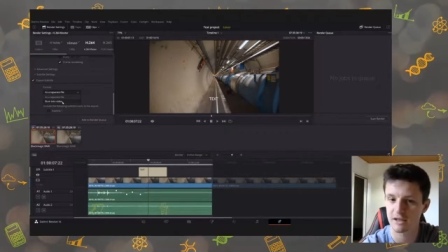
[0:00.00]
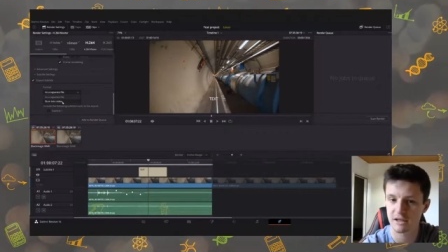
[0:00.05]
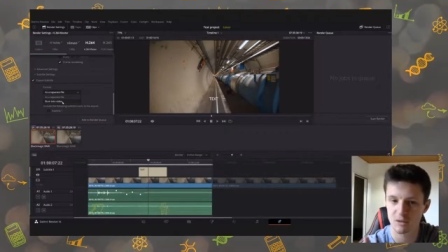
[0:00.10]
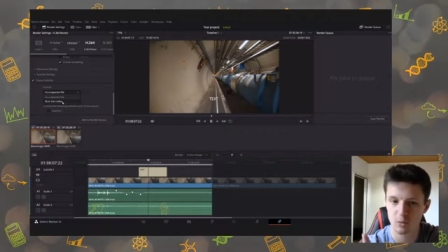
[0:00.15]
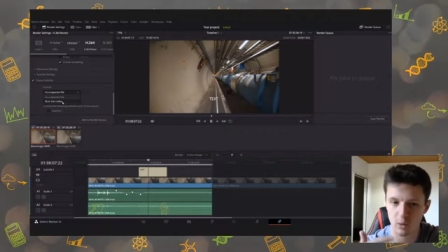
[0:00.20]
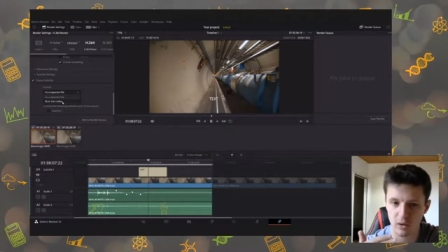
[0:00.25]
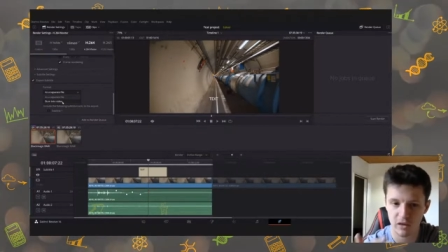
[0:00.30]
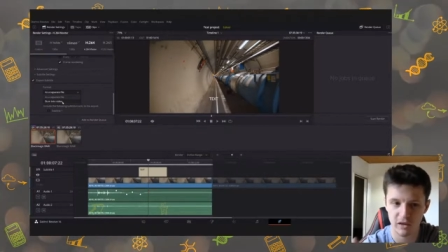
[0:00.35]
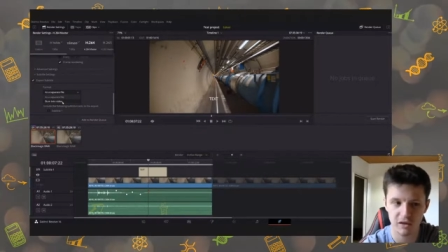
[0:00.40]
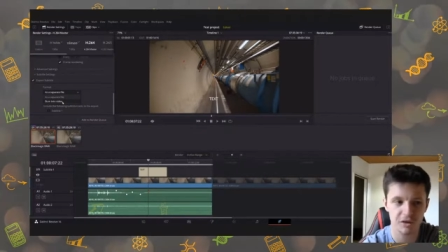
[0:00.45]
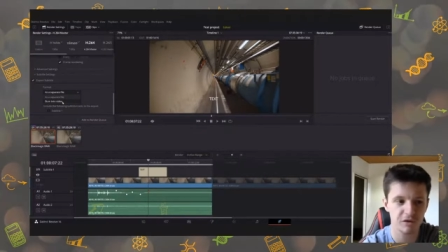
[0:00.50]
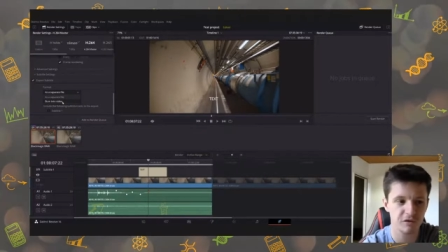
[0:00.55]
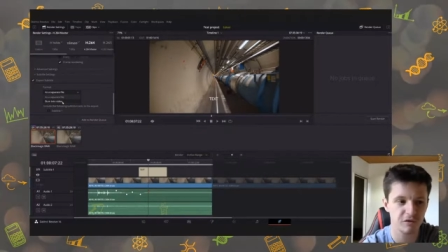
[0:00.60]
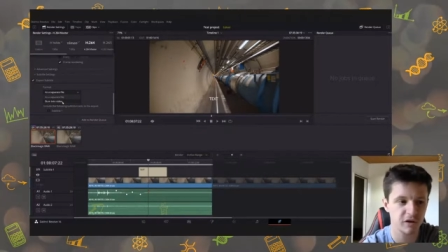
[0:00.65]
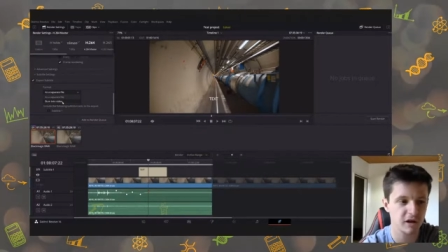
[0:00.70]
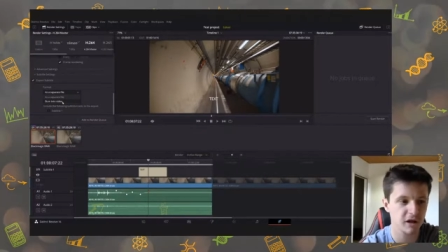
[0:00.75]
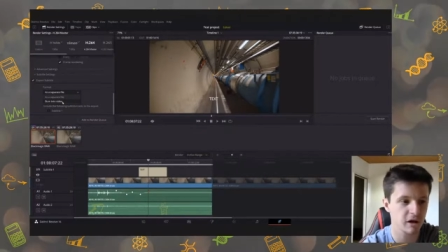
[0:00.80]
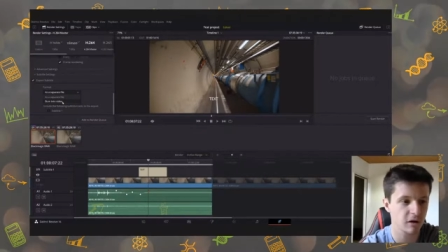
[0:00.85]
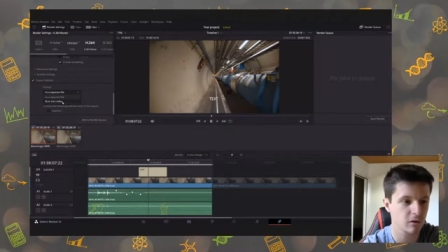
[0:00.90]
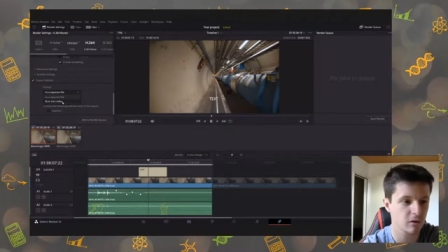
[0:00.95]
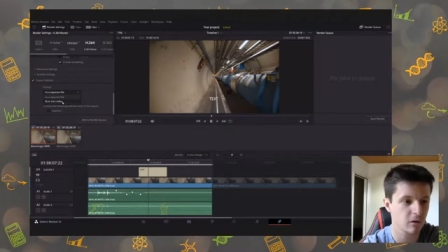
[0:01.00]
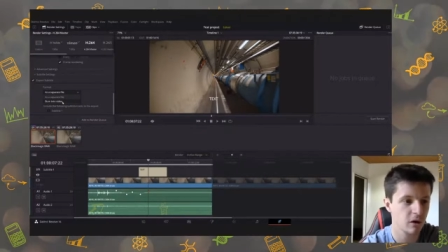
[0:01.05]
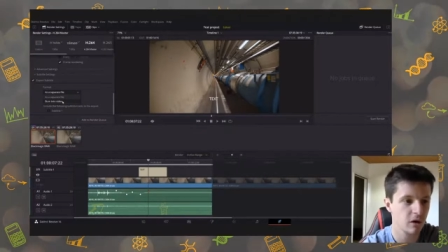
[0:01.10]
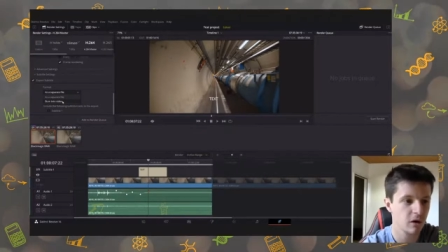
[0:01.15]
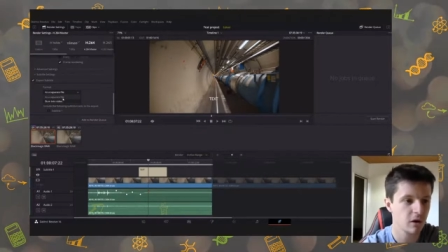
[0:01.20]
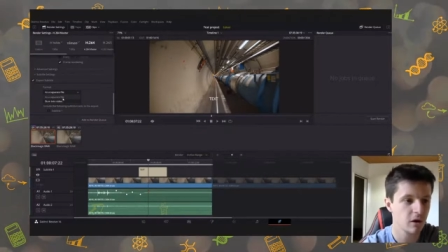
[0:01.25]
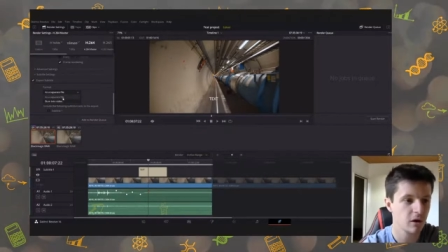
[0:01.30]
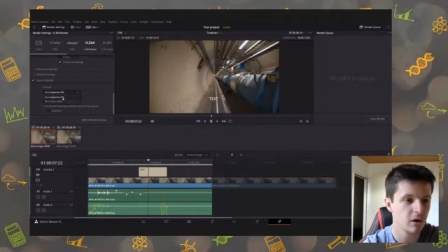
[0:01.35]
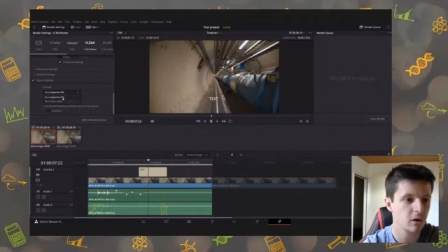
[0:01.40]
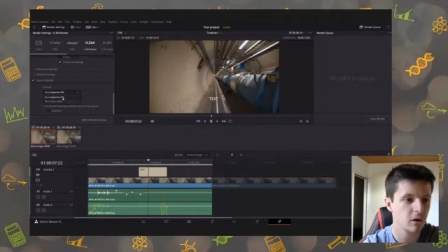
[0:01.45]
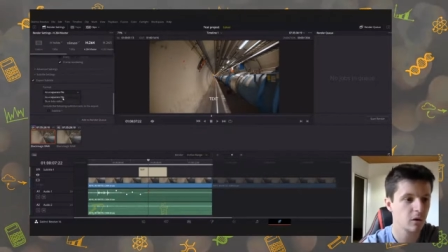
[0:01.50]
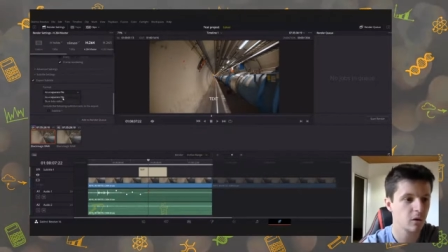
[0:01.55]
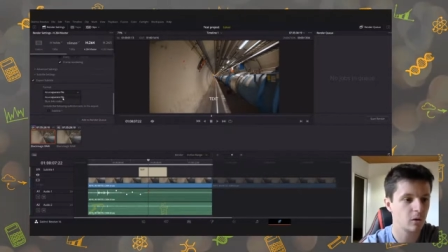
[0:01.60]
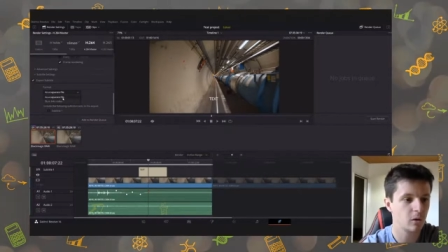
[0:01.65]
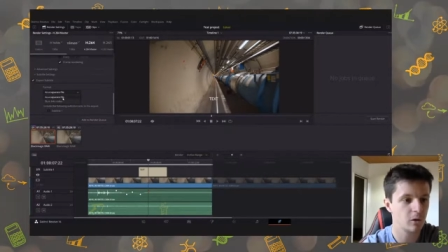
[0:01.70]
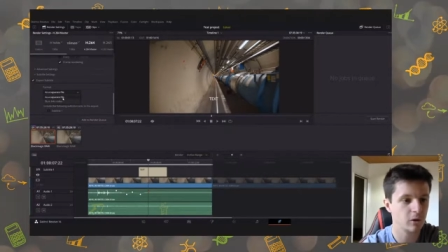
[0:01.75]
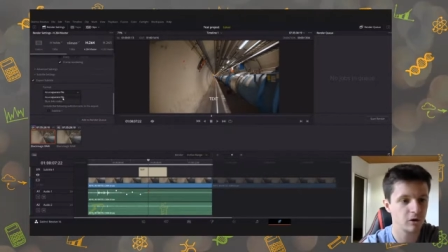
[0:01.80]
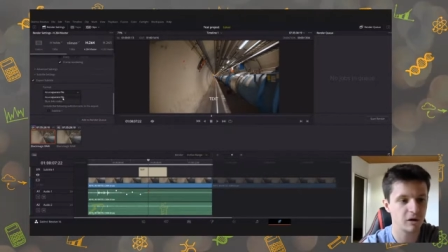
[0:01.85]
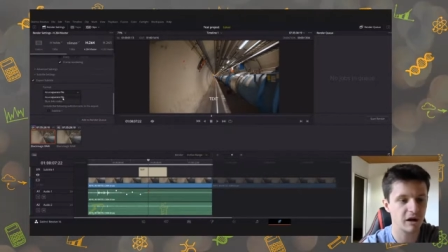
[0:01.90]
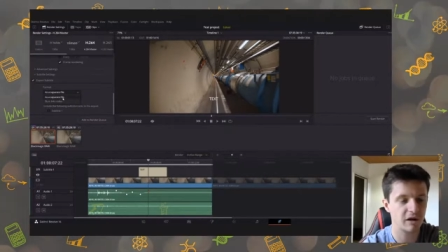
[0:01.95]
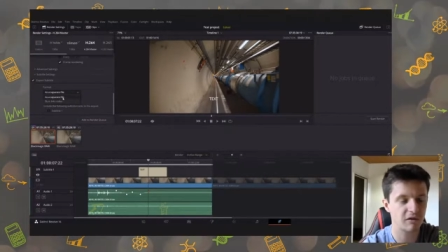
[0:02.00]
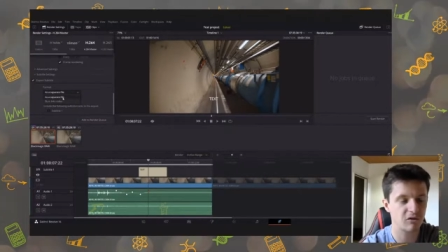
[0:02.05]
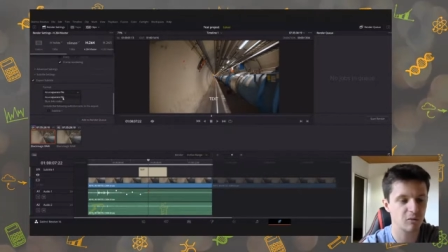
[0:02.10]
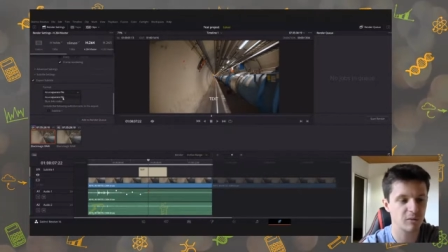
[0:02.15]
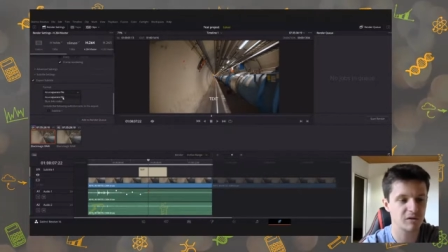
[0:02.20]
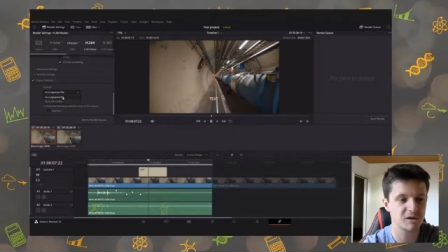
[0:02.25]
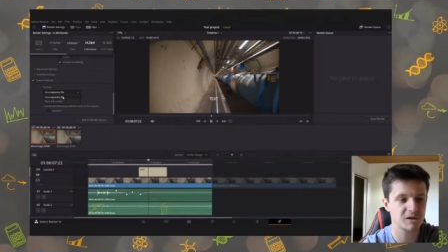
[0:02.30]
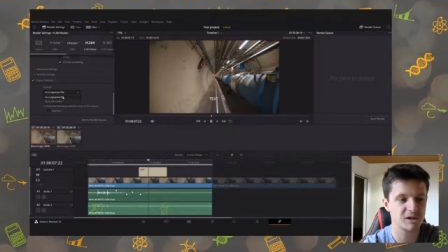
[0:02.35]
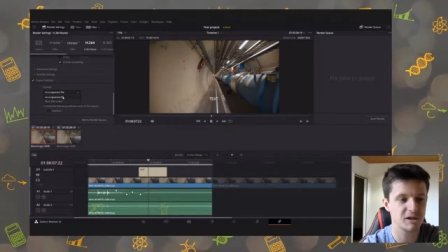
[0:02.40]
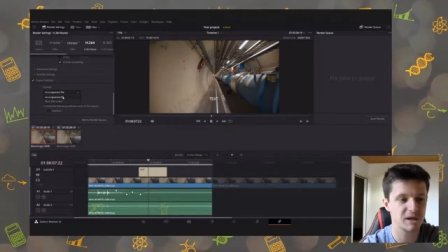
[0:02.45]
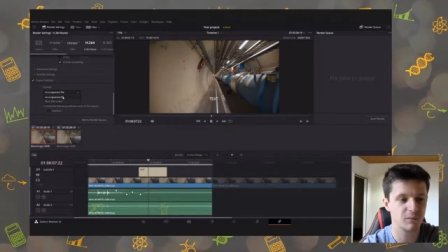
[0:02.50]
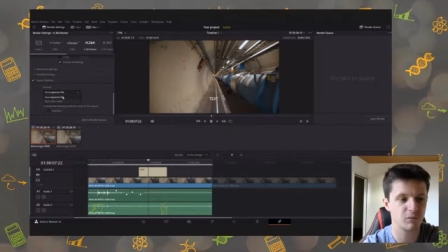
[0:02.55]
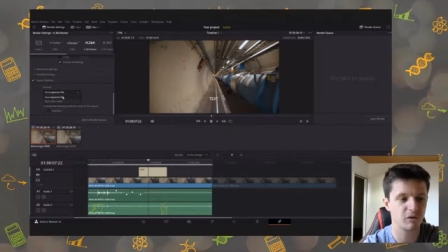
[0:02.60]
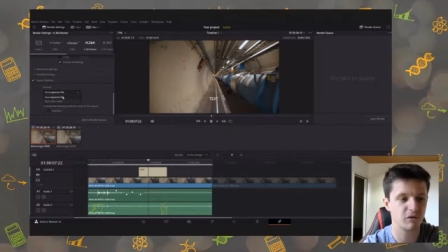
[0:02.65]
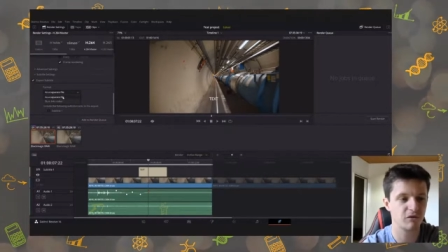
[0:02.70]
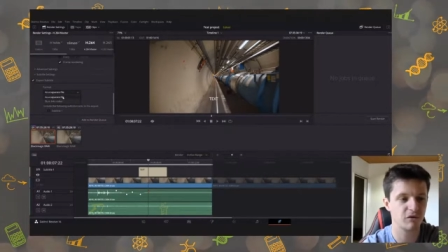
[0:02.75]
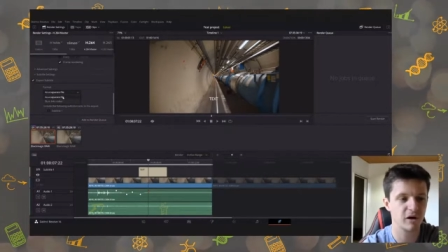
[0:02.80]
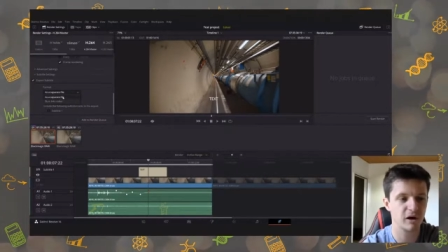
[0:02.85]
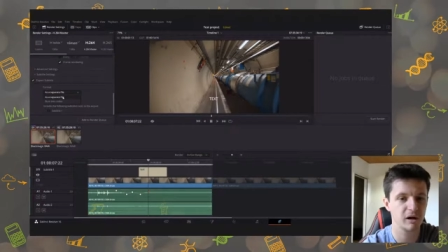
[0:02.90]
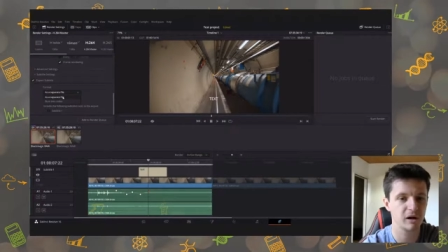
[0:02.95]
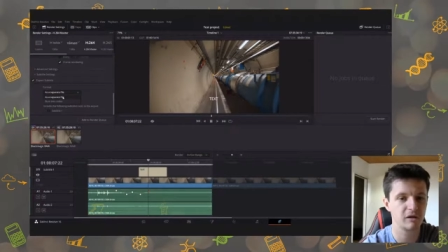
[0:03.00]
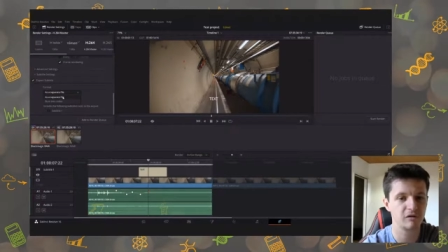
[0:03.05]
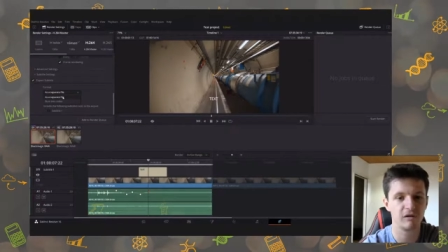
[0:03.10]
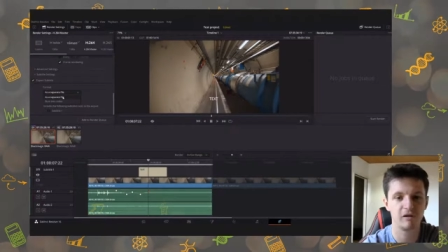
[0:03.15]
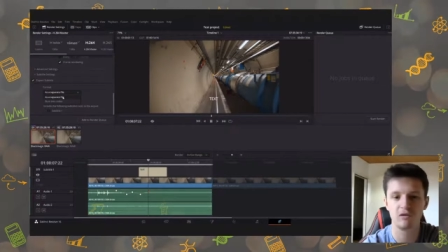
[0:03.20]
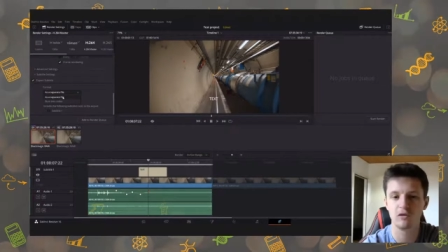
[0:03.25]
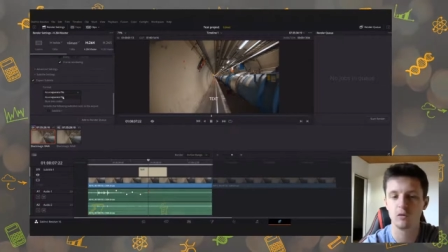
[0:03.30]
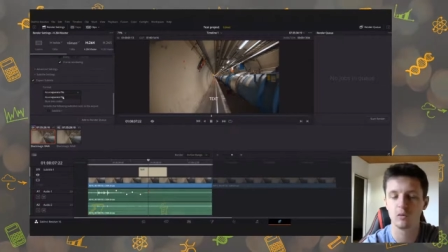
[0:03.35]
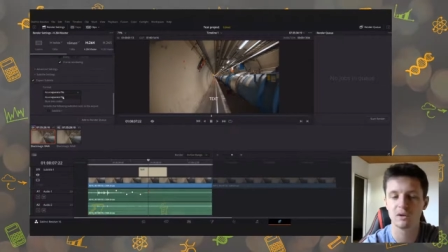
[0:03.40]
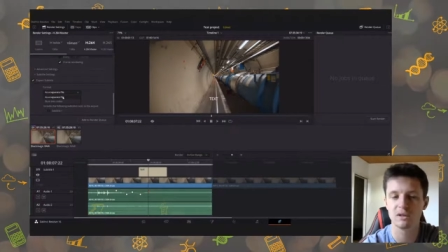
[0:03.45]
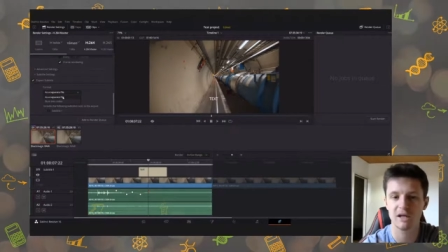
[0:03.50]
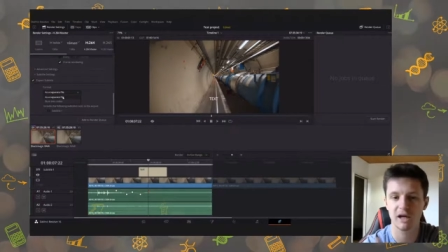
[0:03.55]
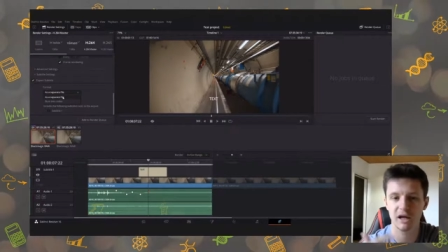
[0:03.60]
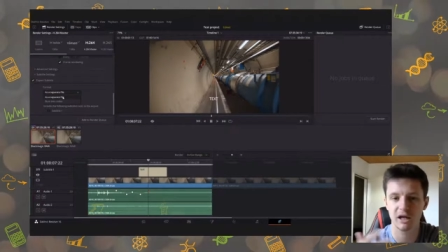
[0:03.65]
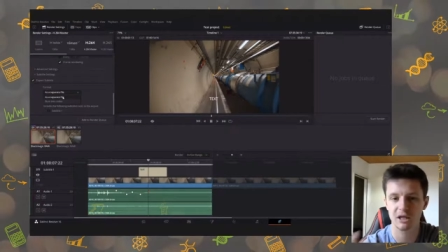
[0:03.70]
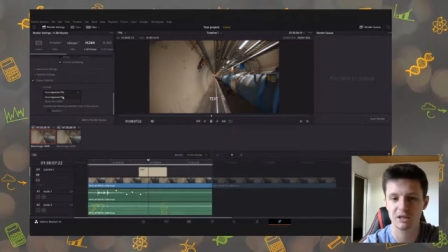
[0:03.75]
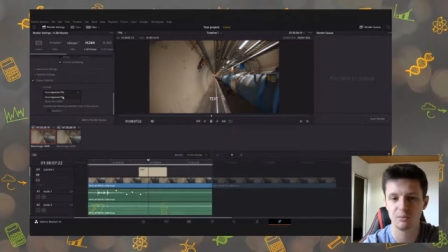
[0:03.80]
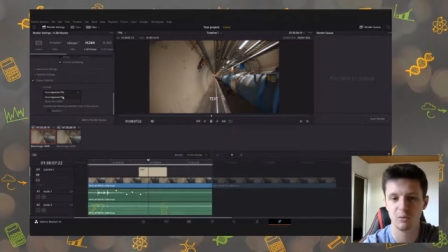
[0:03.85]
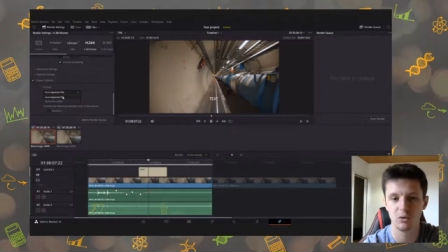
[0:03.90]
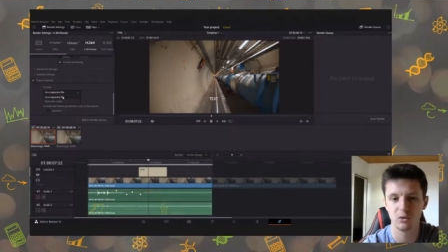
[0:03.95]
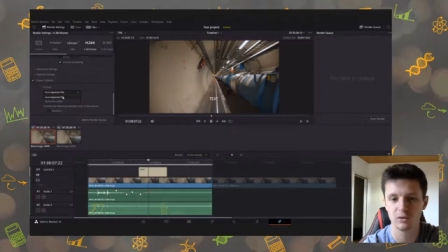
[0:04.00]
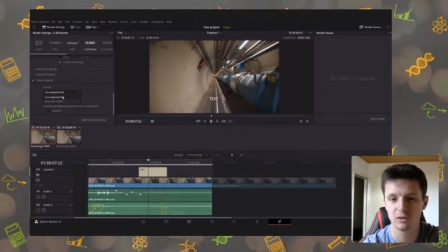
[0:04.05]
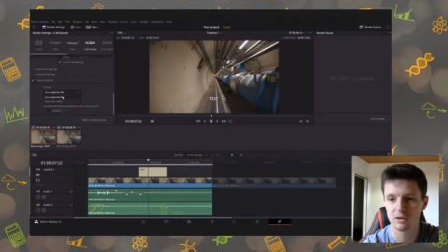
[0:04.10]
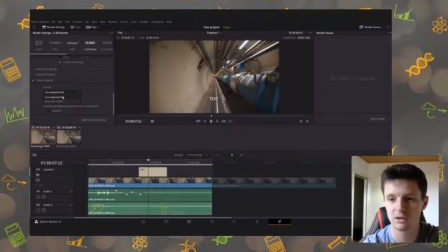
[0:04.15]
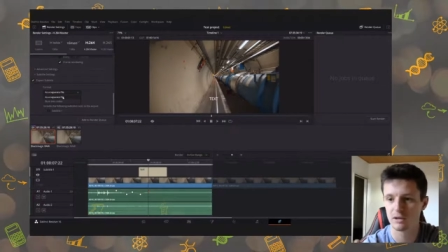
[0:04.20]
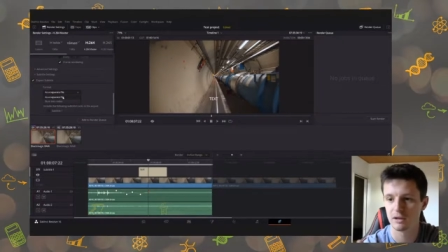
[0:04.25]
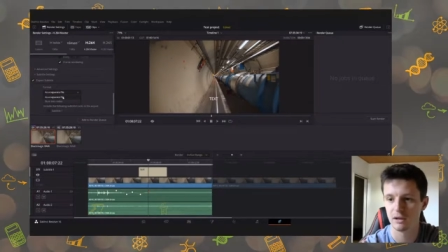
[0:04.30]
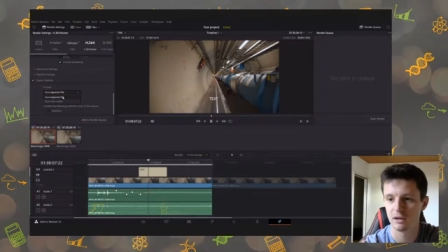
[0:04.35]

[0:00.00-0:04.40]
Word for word: It's within the video or you can have them as a separate file if ever you want to export